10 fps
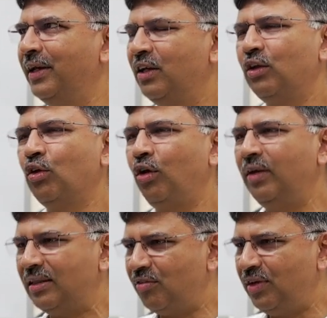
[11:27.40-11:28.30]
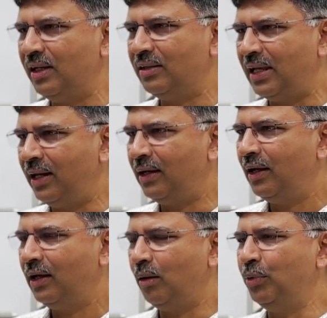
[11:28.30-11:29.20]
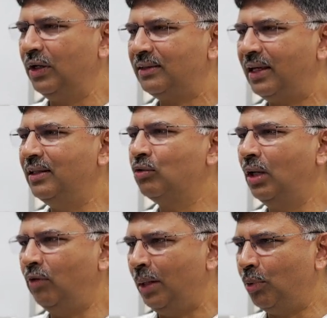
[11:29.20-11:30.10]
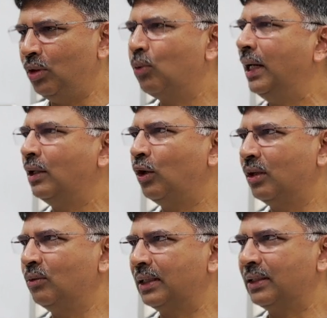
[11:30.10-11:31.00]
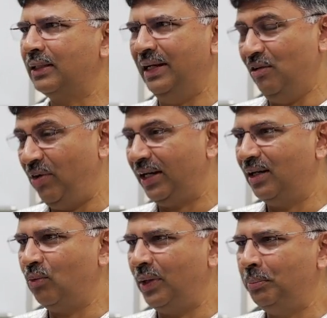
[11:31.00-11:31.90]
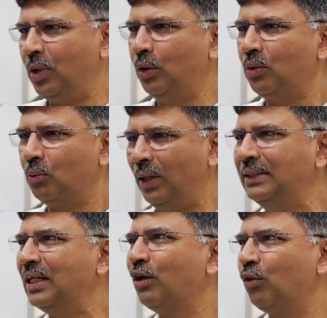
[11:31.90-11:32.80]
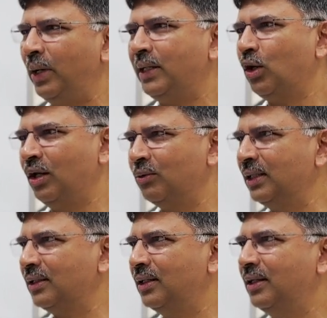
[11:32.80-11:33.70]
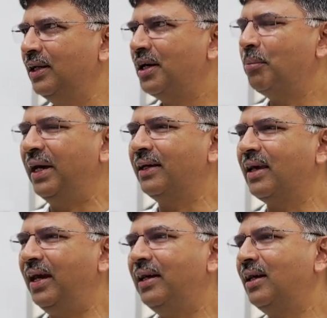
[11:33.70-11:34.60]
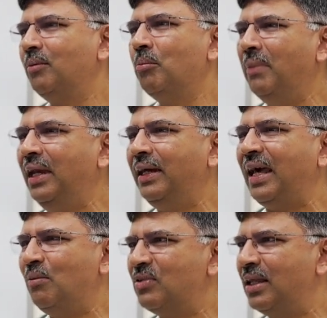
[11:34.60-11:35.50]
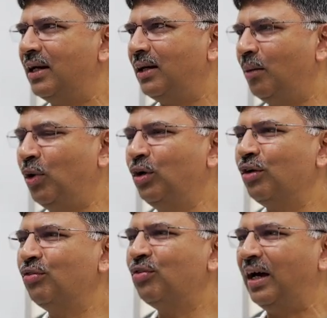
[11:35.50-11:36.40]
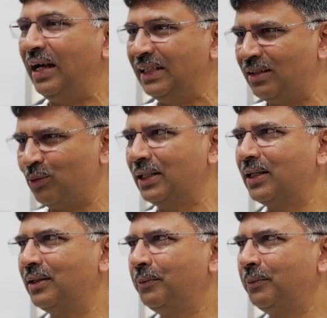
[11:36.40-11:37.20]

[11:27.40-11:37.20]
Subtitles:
there's always a fear that computer science will wipe out white collar work. And in fact it wiped out one chunk of white collar work, but it created many times that amount of other work,